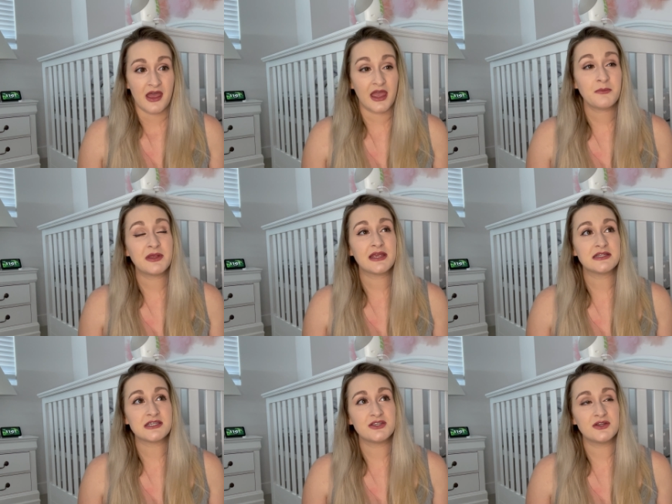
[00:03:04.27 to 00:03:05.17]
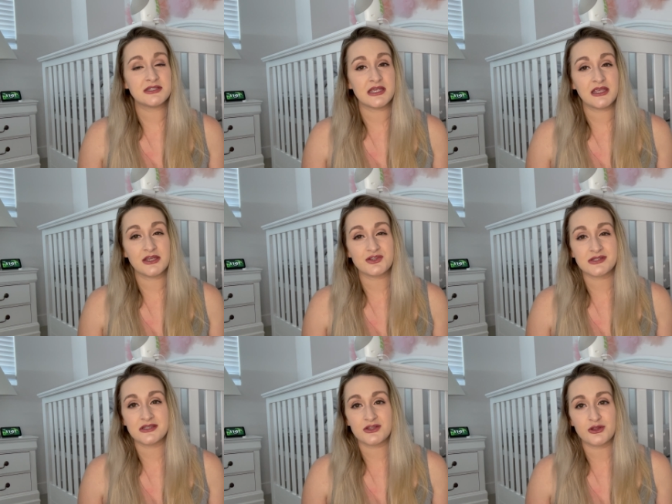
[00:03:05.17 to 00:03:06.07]
I'm gonna continue to take it
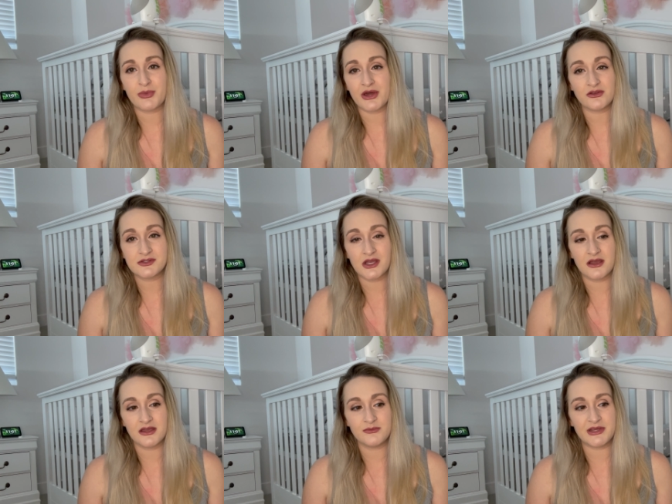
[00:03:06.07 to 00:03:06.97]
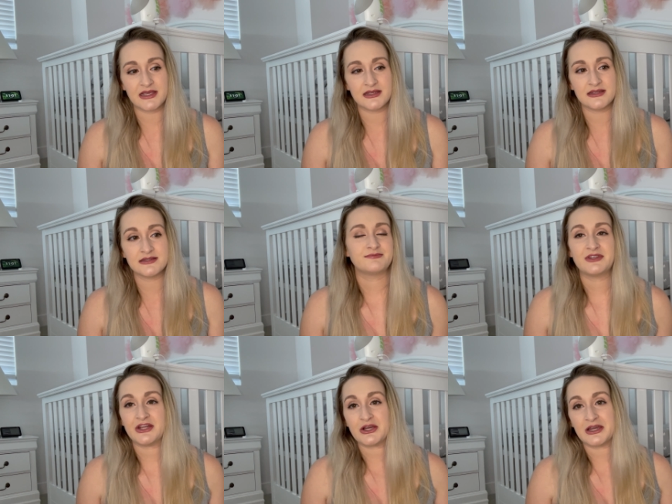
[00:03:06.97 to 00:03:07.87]
just until the bottle's gone because,
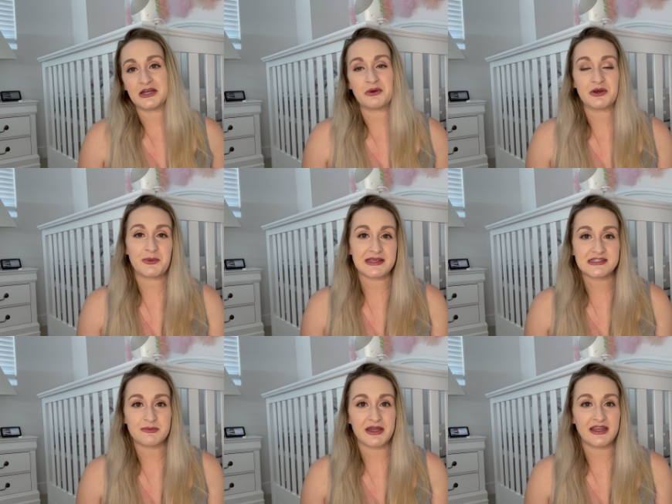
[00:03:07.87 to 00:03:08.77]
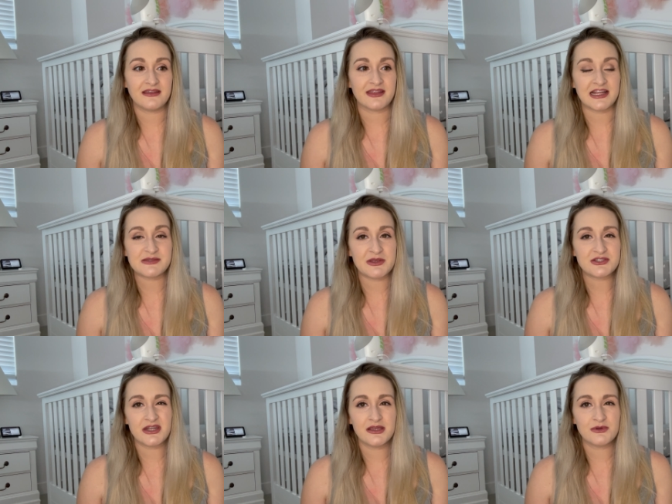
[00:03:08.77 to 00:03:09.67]
you know, I don't wanna waste the money that I spent
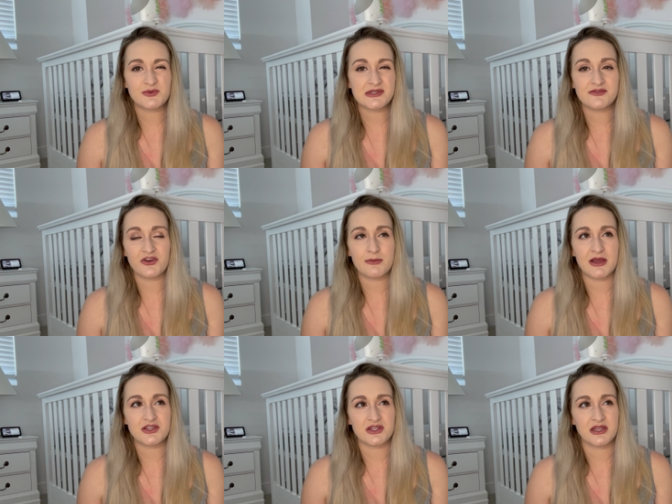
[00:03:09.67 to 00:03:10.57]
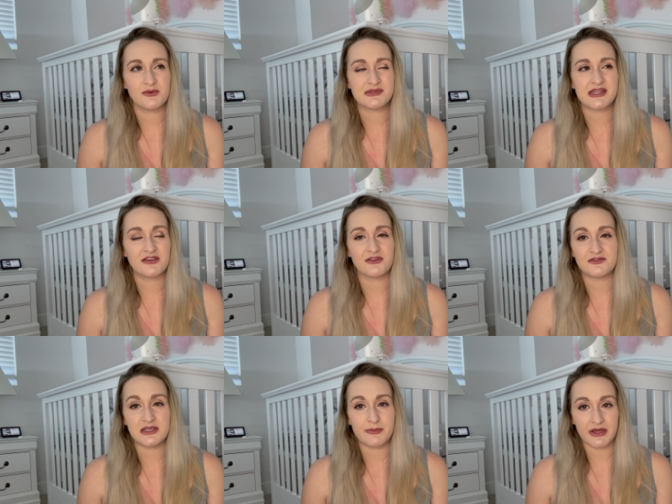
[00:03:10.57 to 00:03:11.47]
on it, which wasn't very much. I think it was like
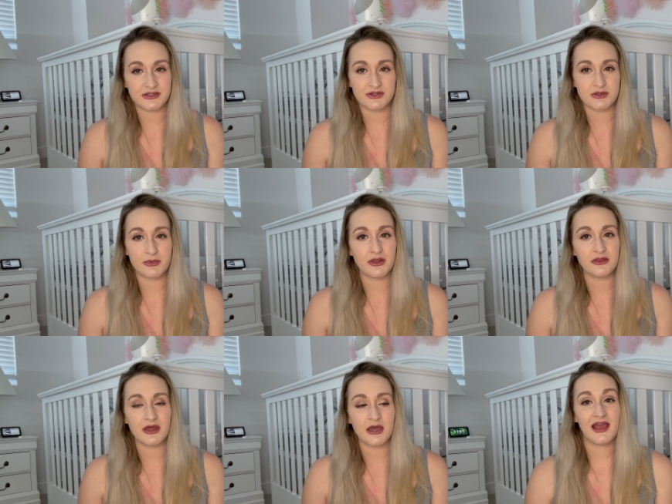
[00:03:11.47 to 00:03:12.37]
15 bucks or something like that.